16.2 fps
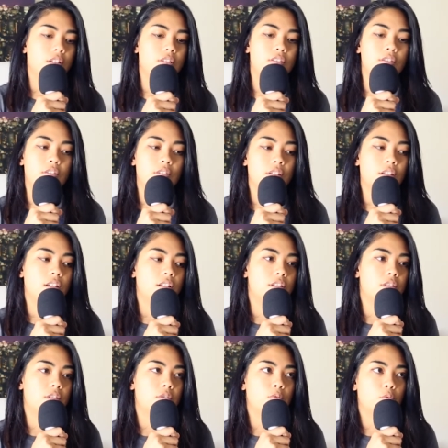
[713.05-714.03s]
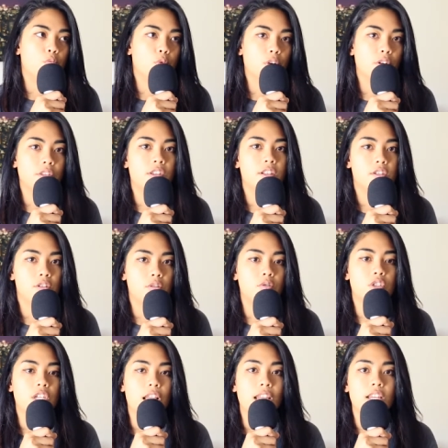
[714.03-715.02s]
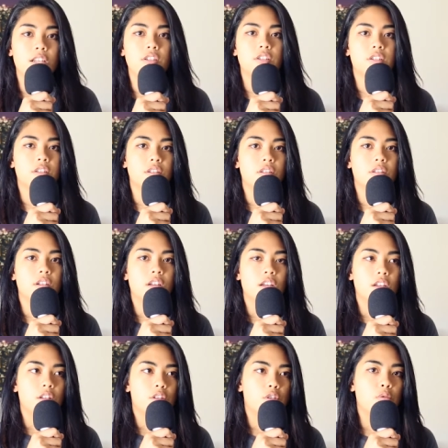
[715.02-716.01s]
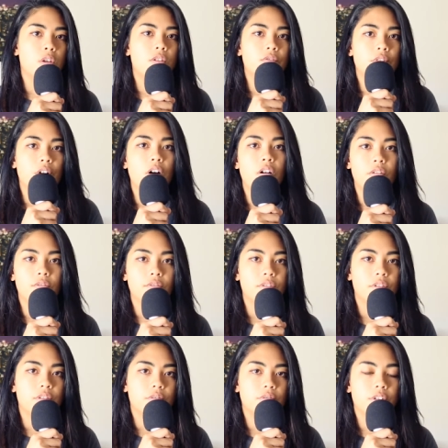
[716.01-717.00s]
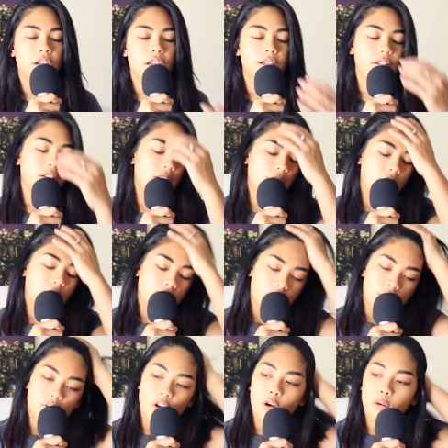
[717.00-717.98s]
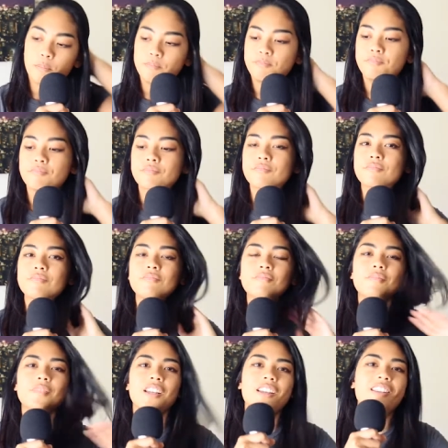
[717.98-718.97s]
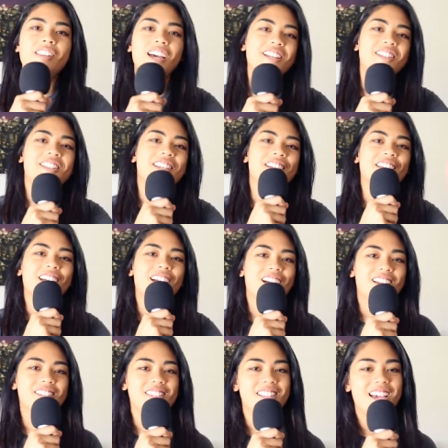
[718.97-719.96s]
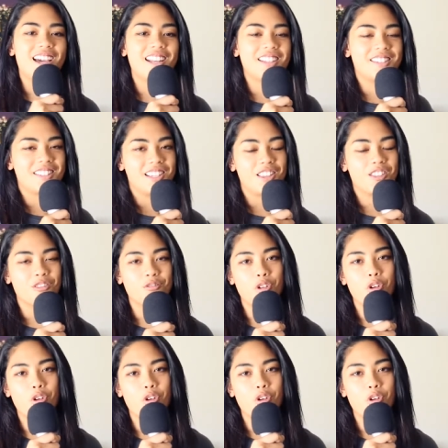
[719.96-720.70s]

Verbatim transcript: it's worth it to change, to evolve, right? So that's it, guys. That is the